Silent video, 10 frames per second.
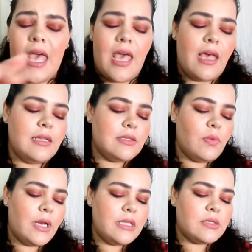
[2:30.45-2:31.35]
And
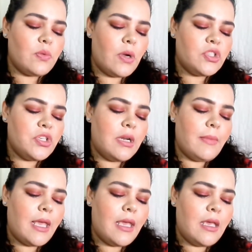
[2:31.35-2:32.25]
when I swatch it on
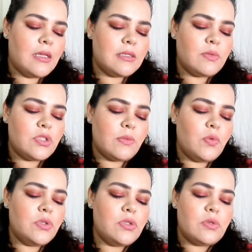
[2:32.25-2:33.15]
my hands, which I'm
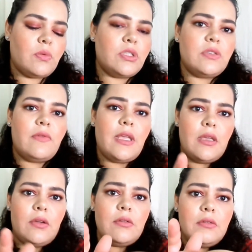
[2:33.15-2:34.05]
going to swatch it right
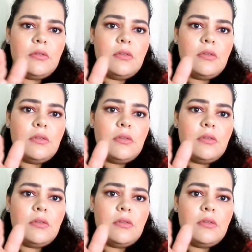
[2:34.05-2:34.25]
here,